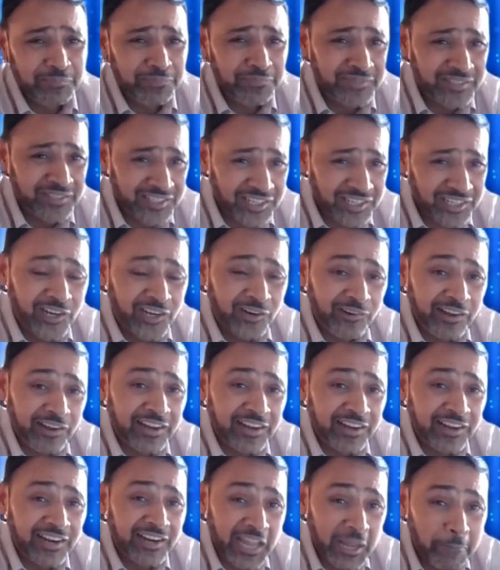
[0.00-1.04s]
still create
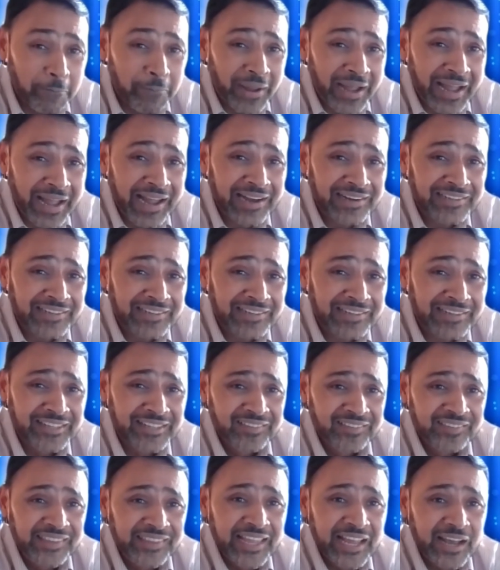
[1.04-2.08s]
an impact
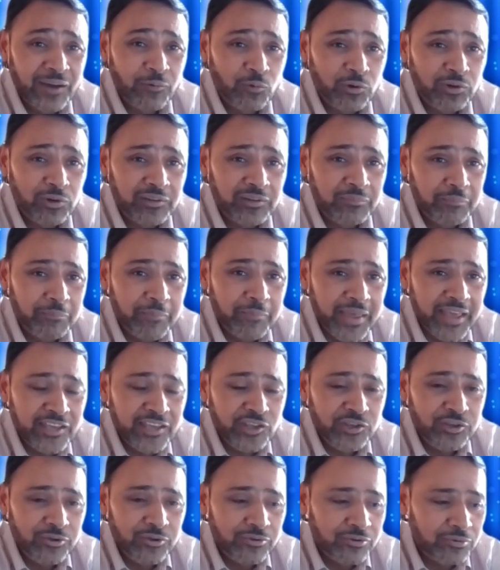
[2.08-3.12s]
that would
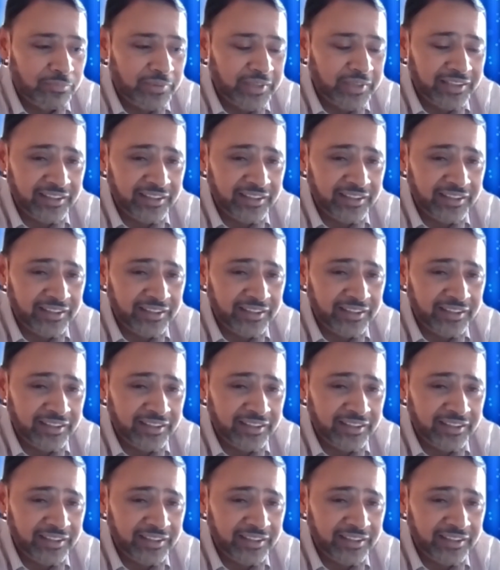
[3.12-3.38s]
make you